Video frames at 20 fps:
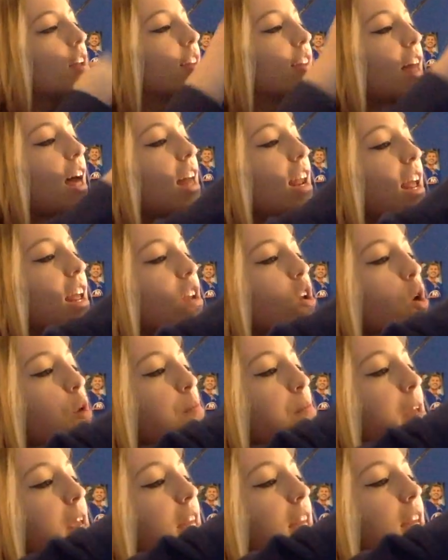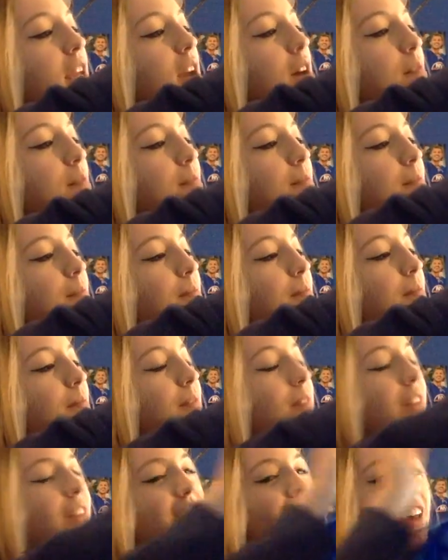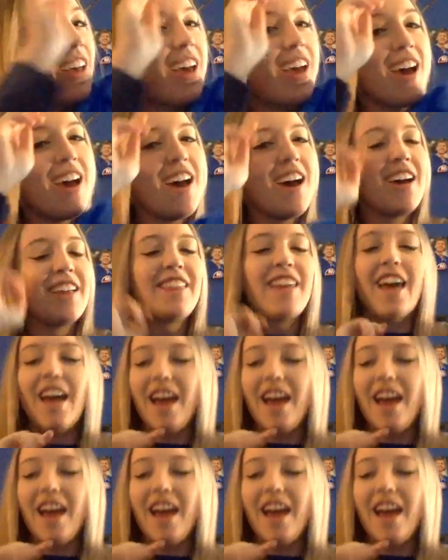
That ain't no medium.